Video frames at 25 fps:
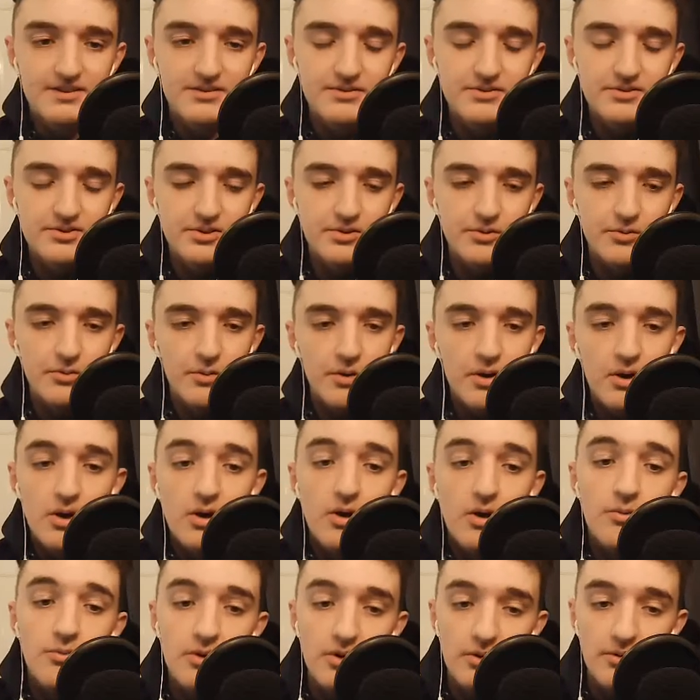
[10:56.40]
So,
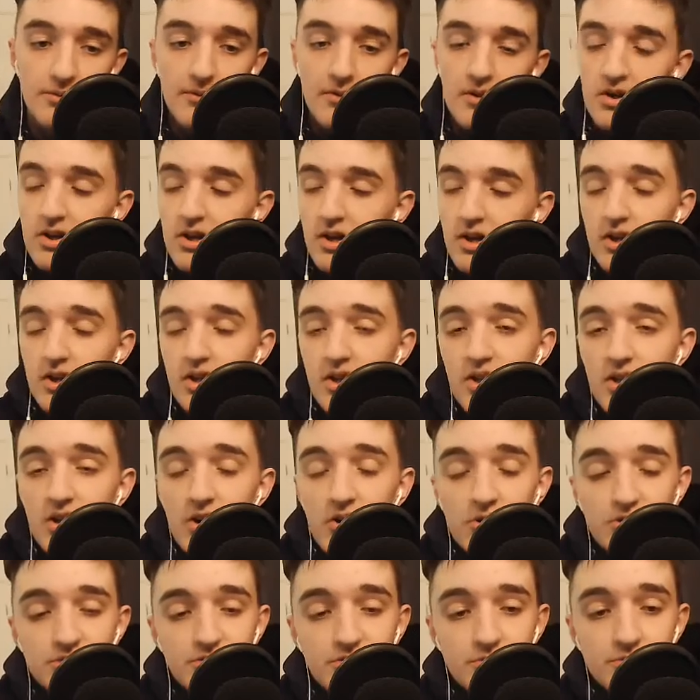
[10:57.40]
well,
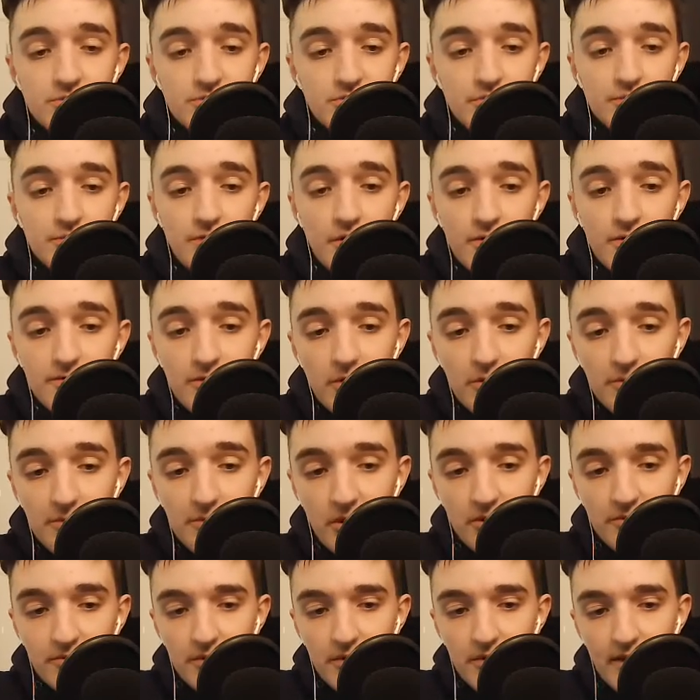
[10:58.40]
also, so following
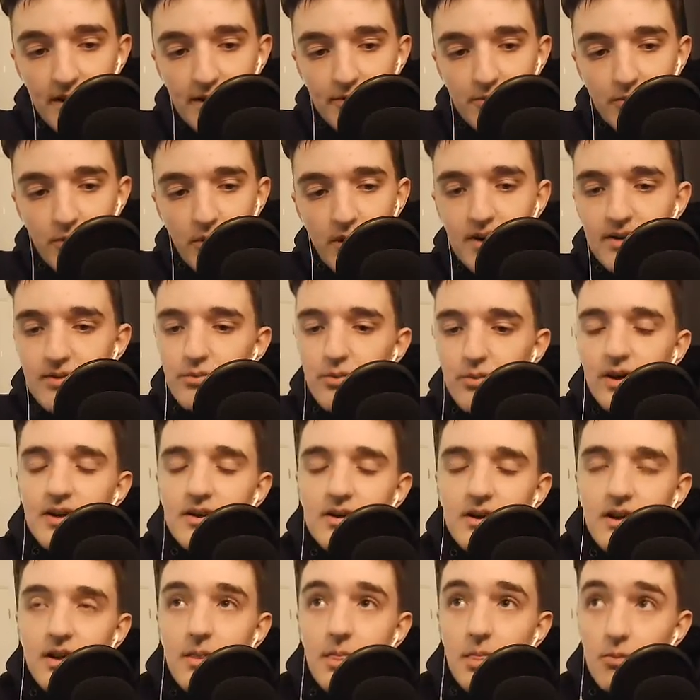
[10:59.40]
on from that,
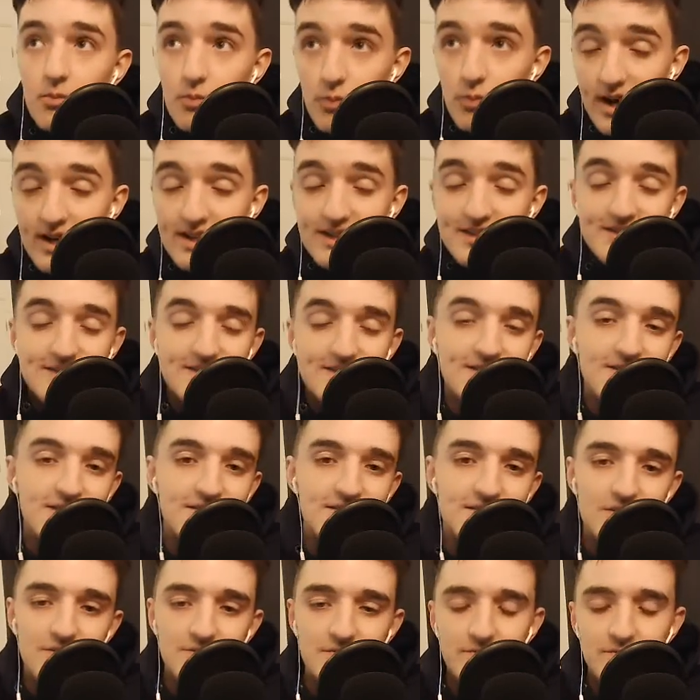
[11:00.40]
where do you see
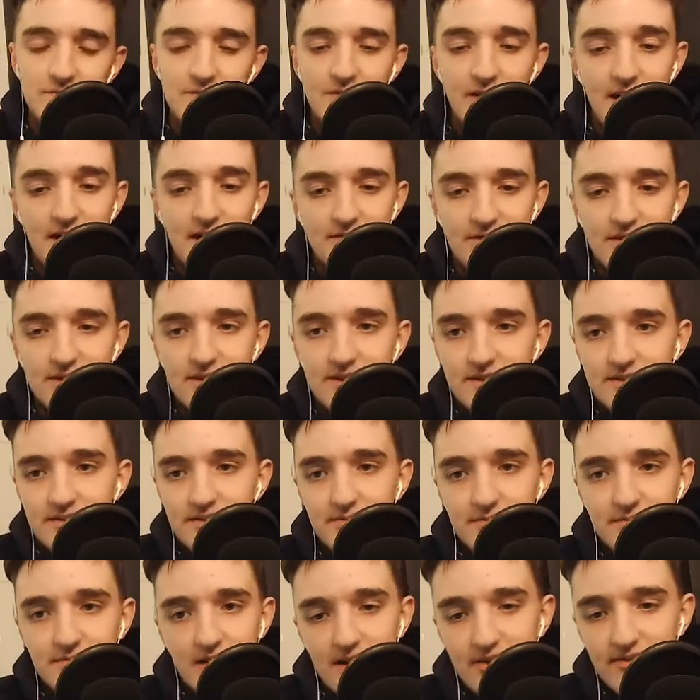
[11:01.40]
yourself in 5 years?
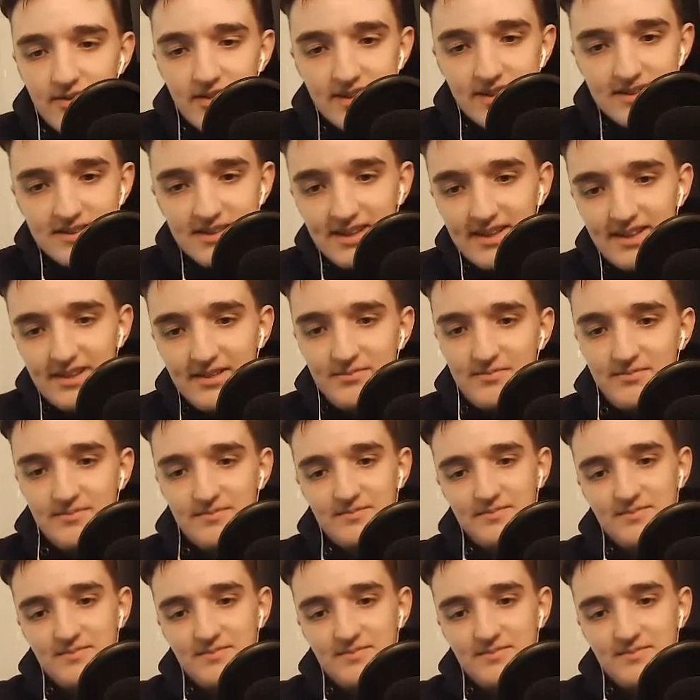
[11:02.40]
In 5 years' time?